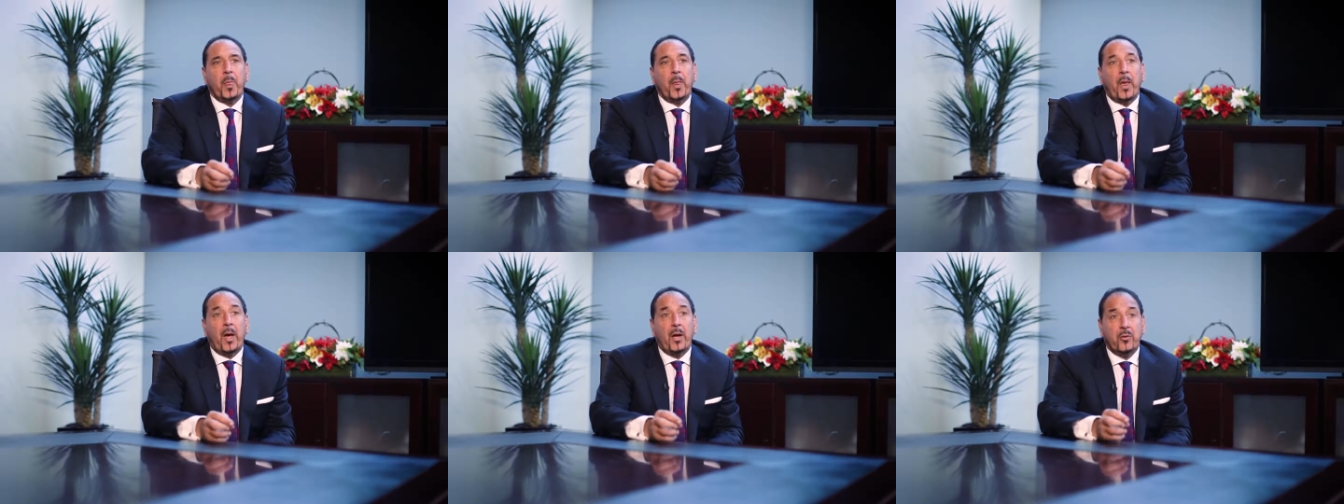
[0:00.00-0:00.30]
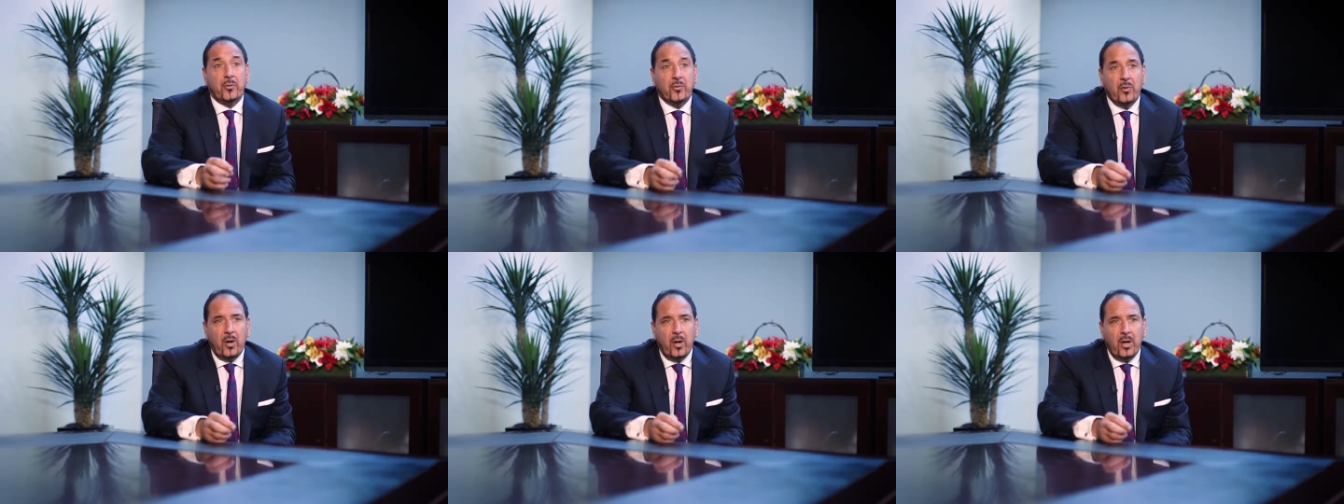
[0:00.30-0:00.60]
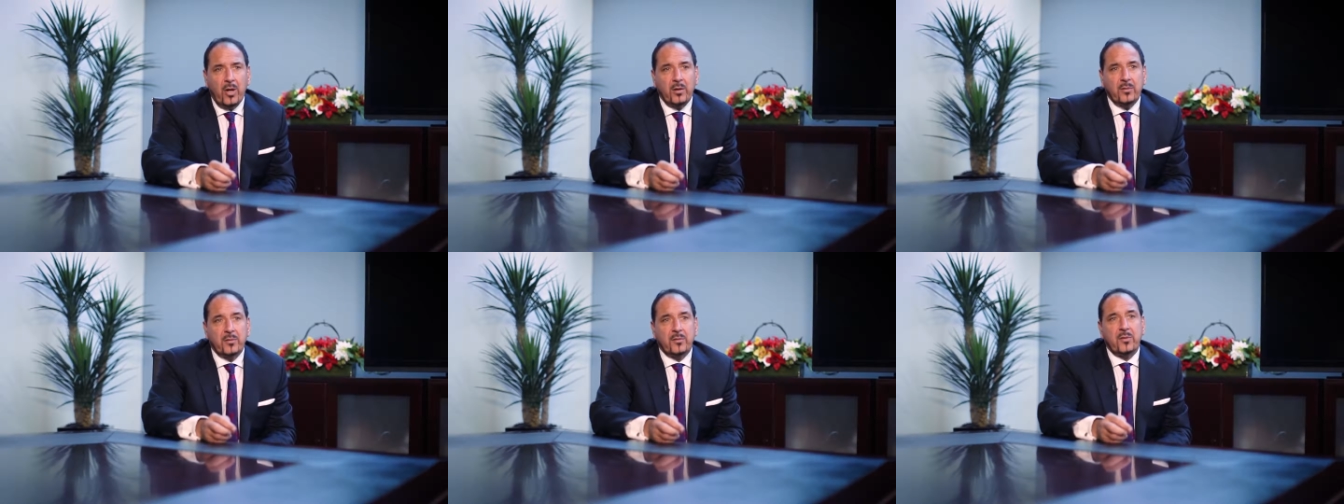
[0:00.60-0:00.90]
a
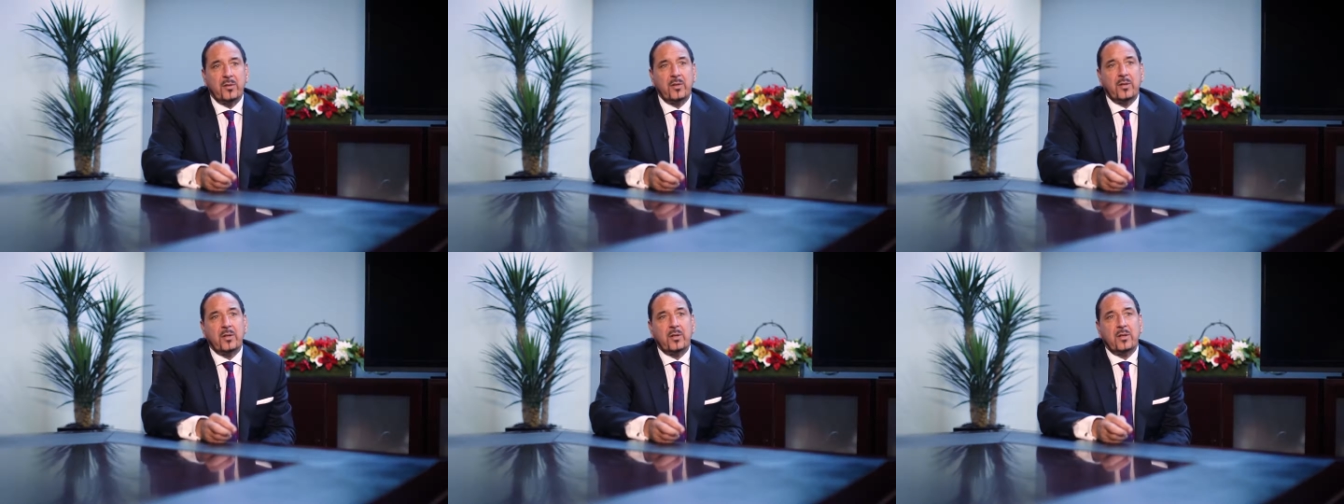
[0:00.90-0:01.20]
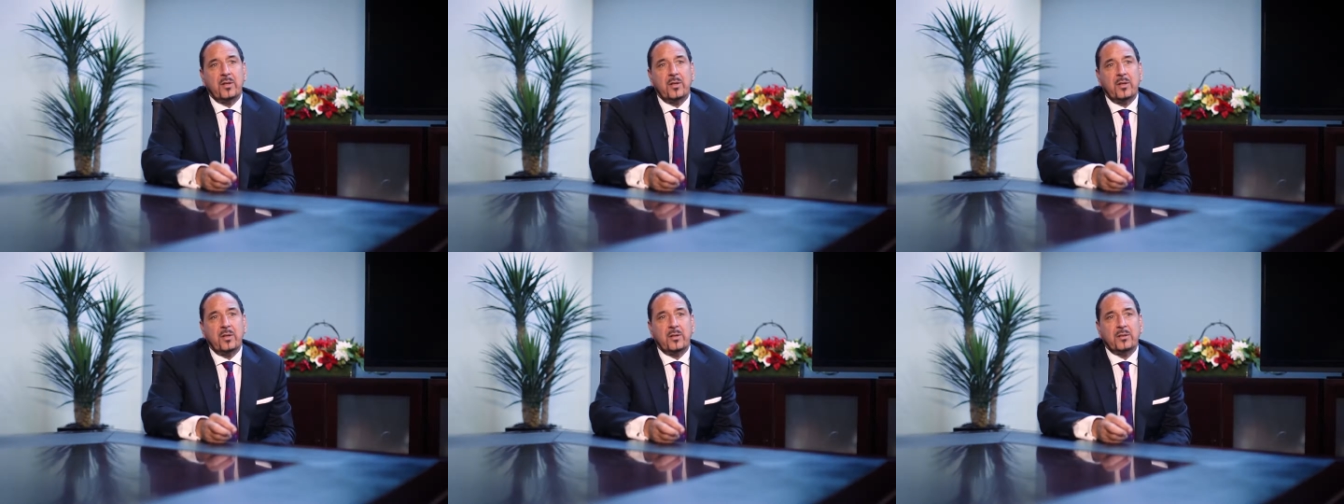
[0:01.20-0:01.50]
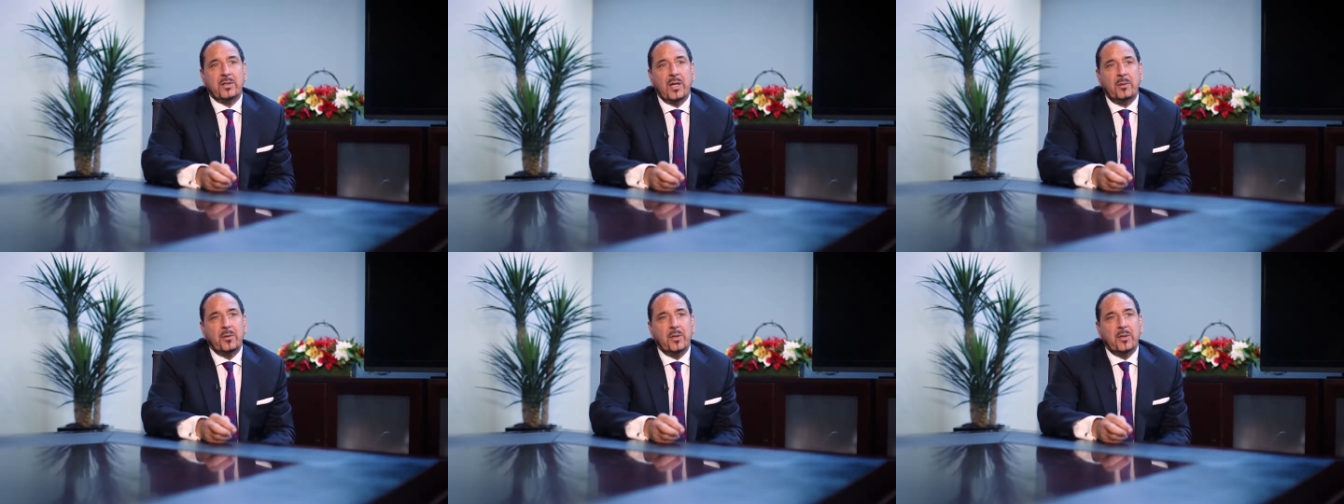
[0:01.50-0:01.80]
drive,
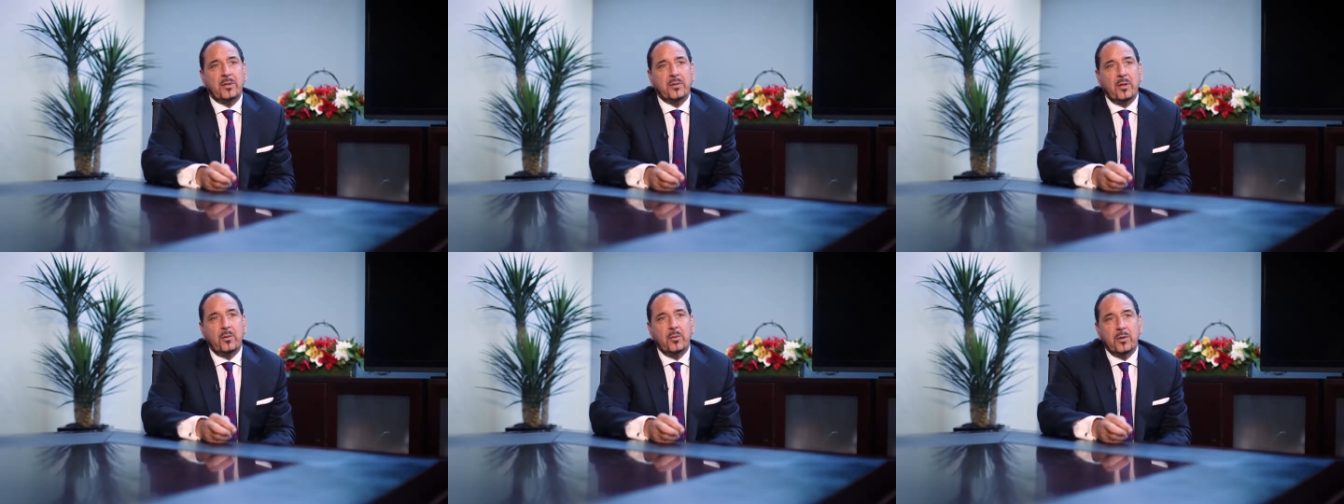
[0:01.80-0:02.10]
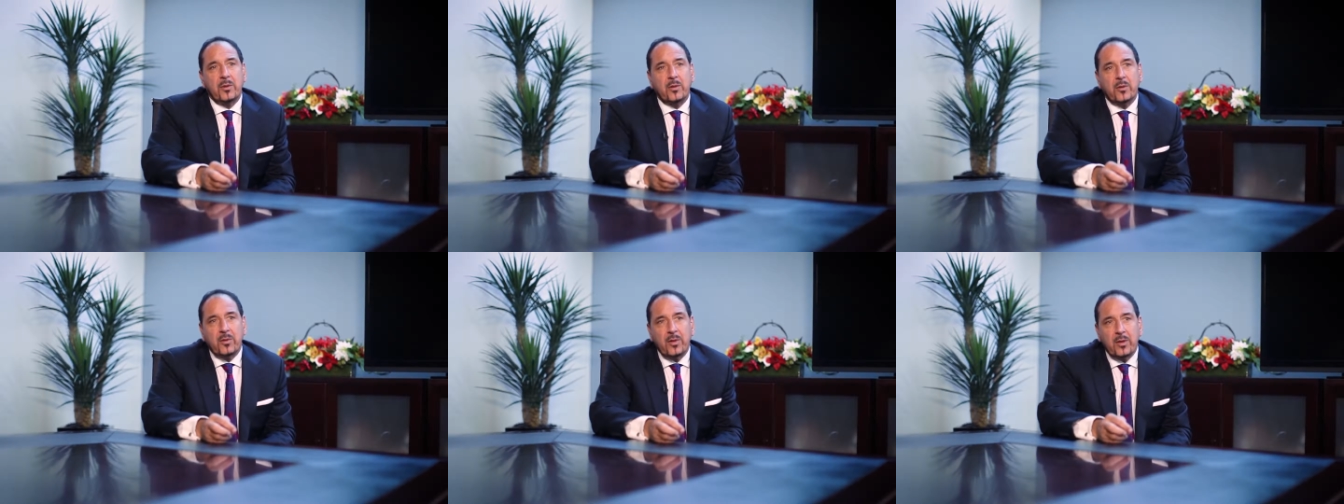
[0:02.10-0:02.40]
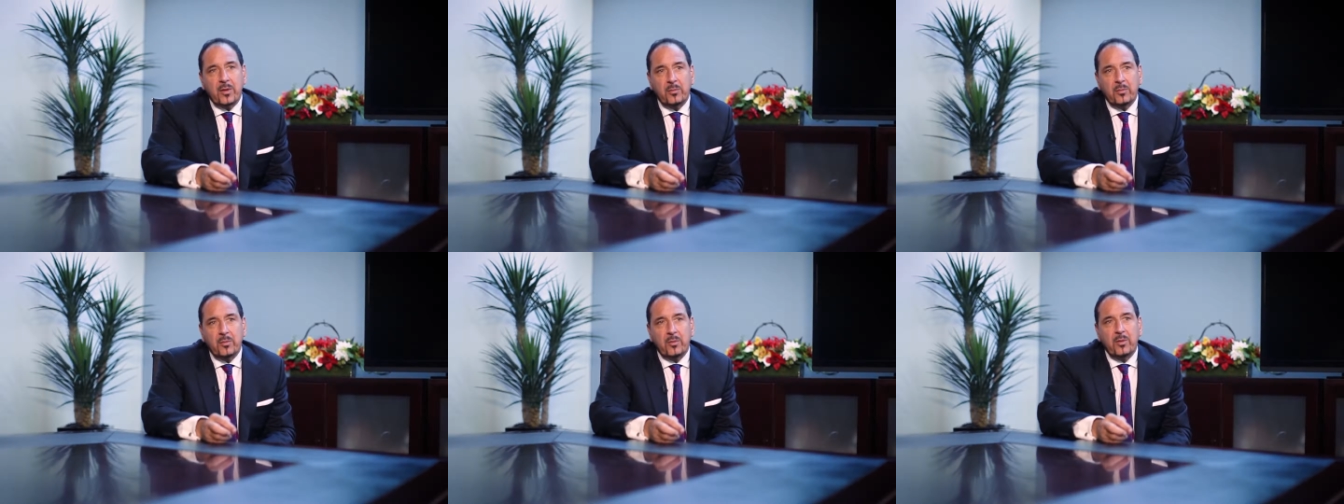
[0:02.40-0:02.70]
something so
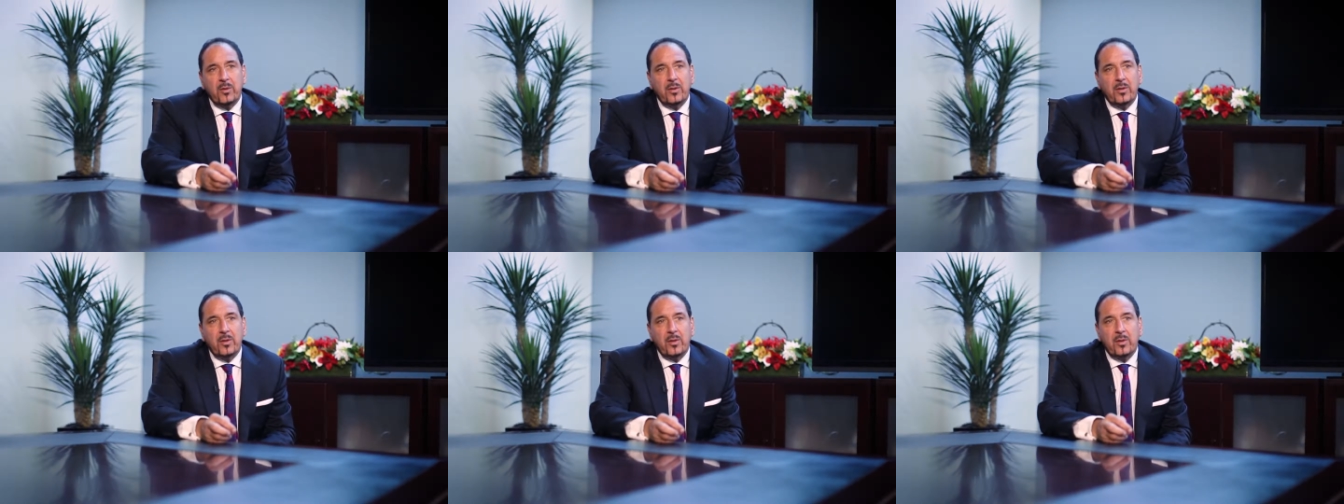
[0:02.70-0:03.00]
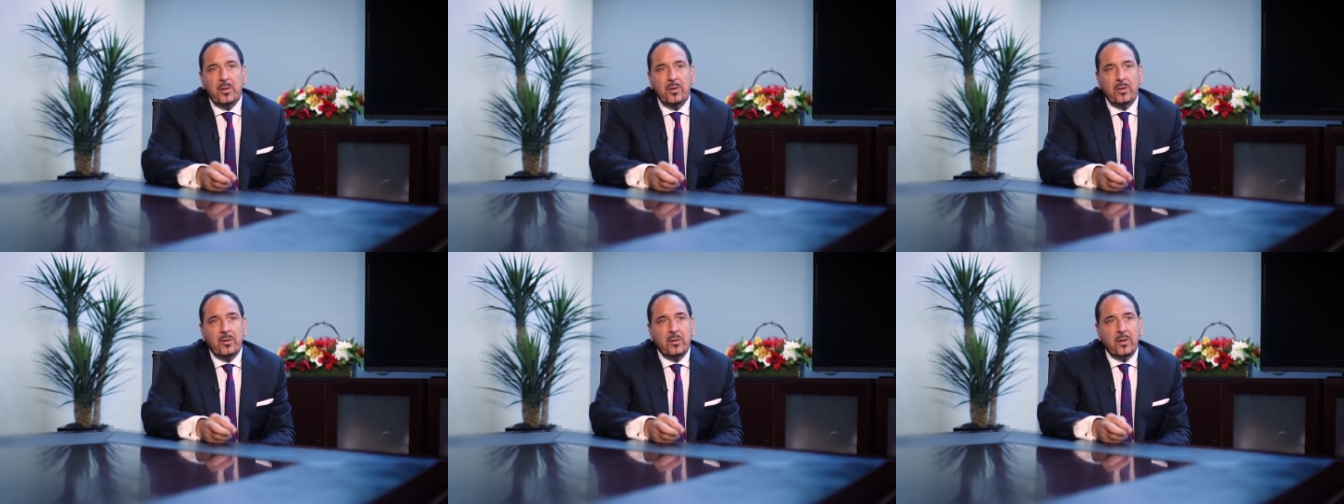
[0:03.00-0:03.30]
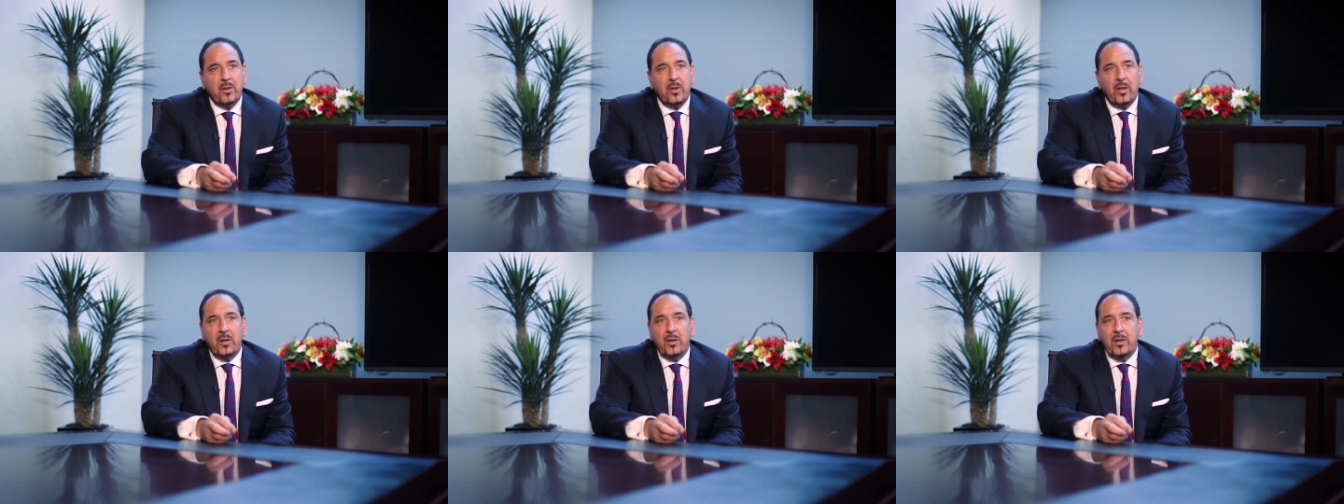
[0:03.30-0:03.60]
incredible
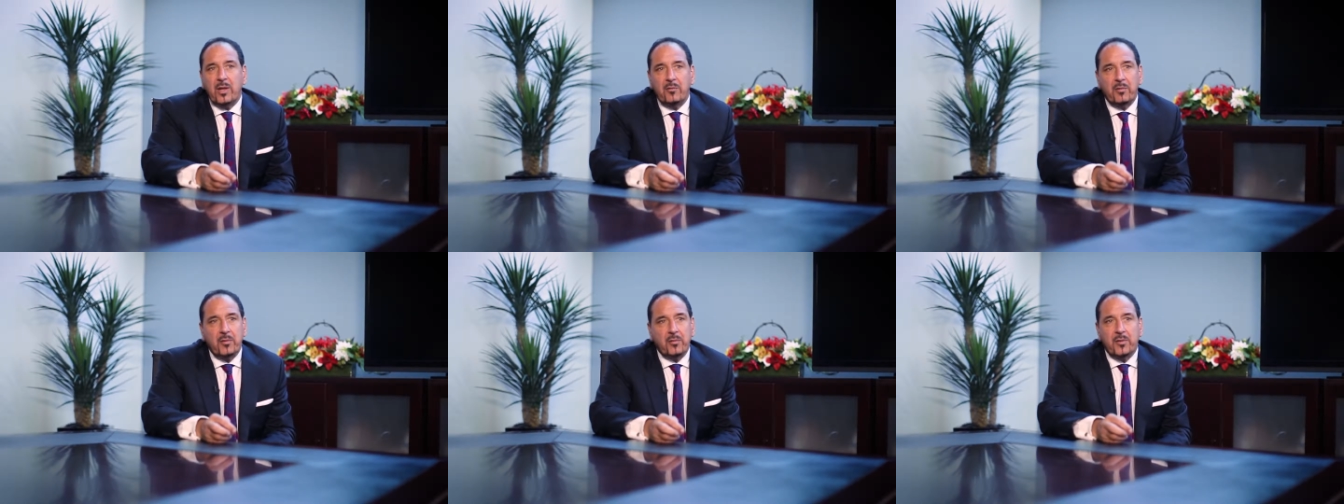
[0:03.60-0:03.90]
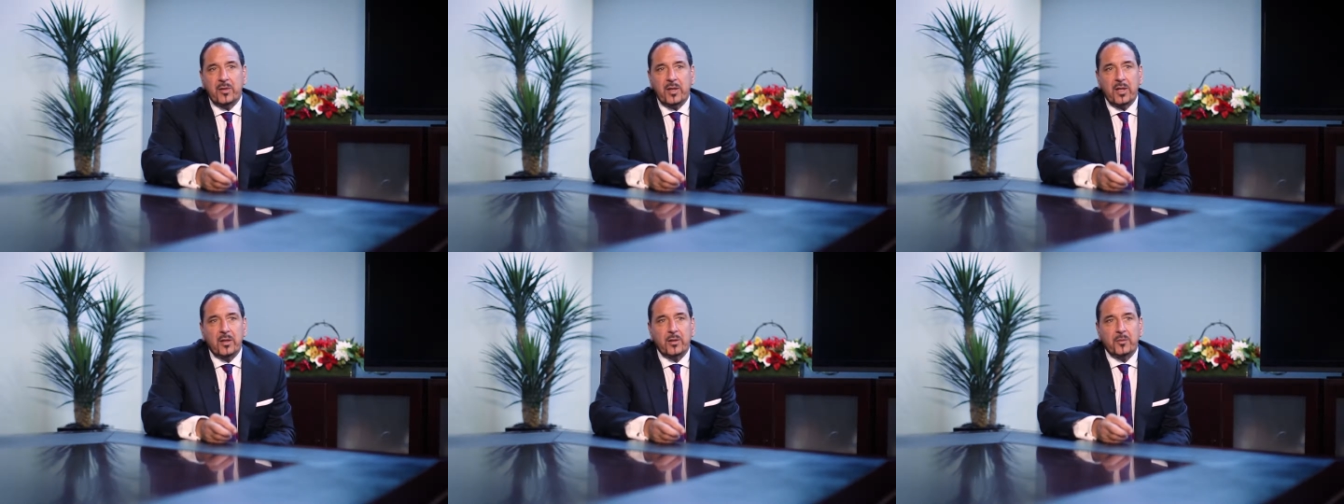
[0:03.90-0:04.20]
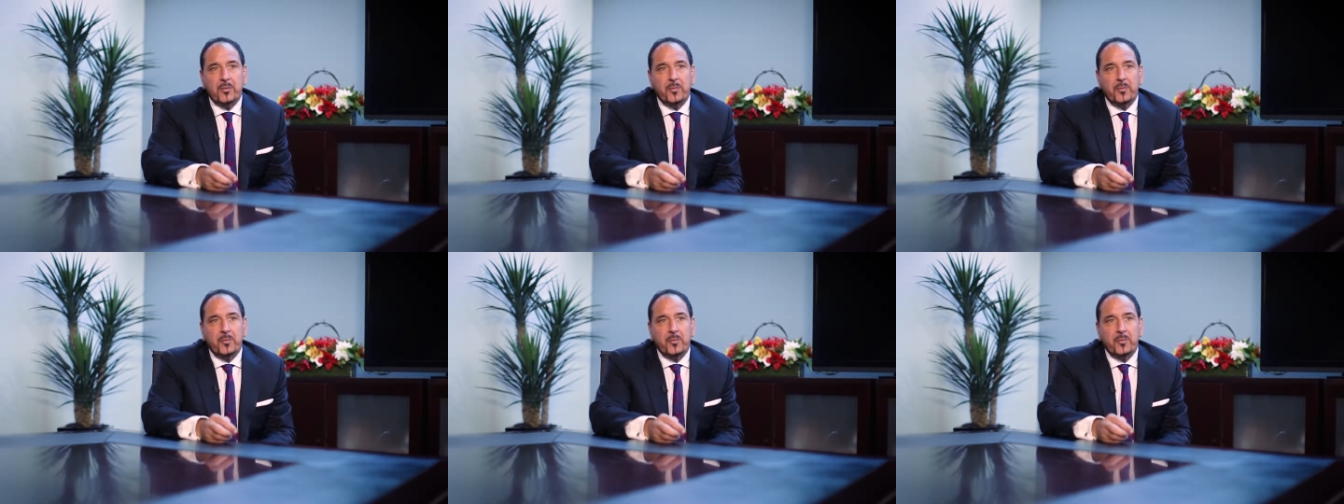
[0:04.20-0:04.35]
that I'll never forget.